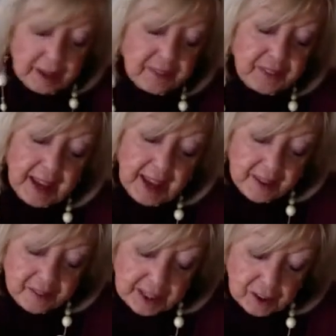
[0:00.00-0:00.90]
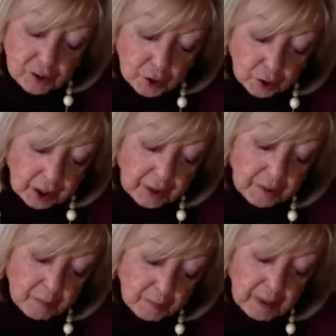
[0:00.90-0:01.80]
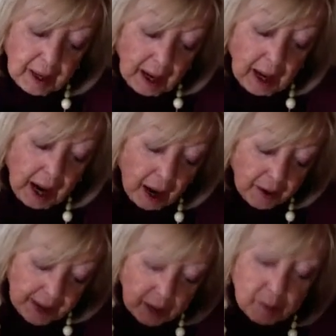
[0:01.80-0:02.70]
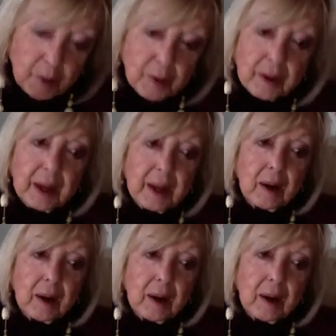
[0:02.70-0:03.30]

At the end, they took our neighbor